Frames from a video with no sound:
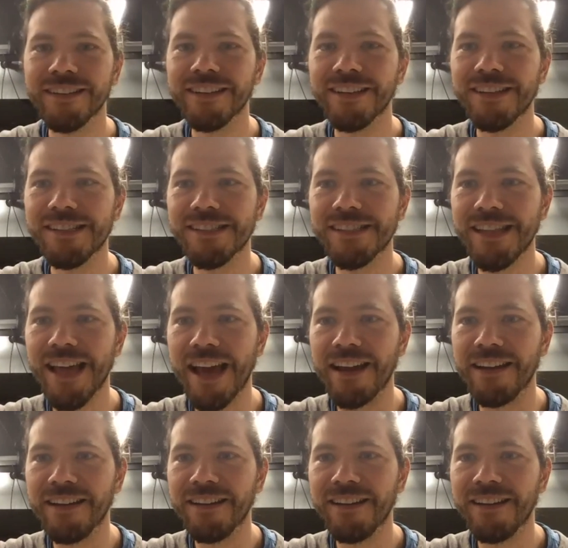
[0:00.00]
Good to see
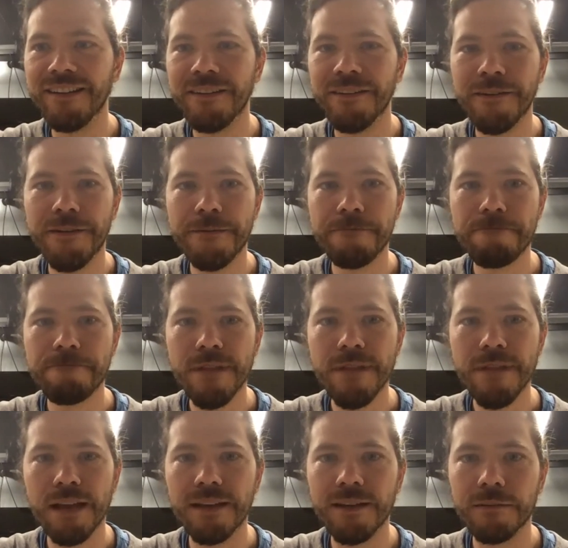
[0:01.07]
that.
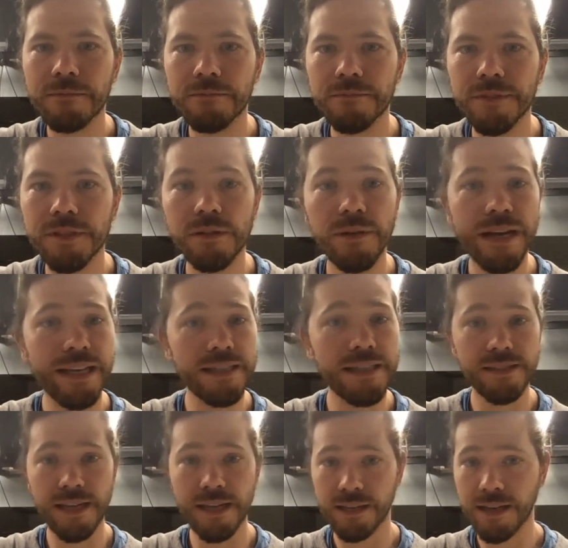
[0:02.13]
Um, so I
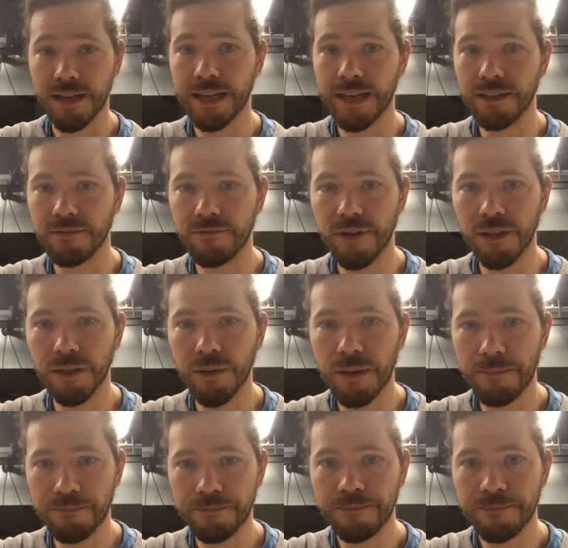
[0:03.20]
guess I, I could follow
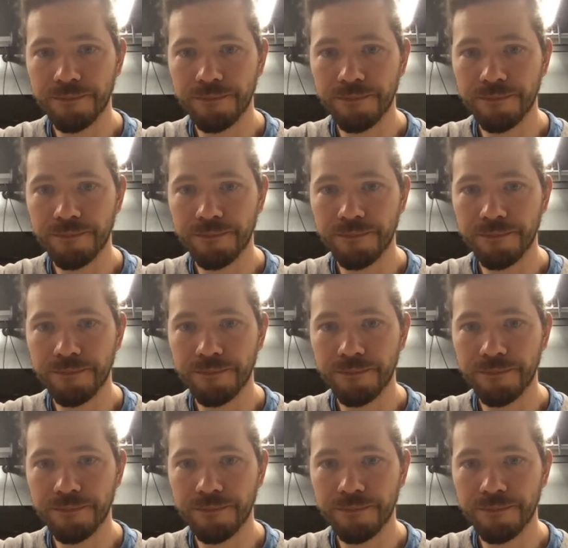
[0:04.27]
up.